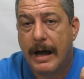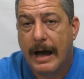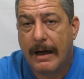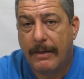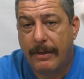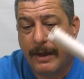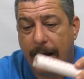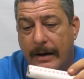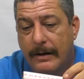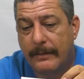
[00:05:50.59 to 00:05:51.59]
and
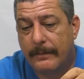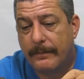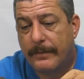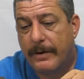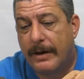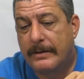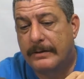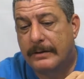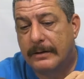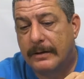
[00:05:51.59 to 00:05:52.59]
then
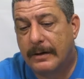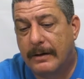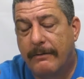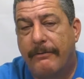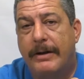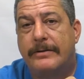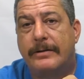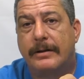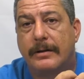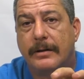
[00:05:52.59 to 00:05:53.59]
this fits,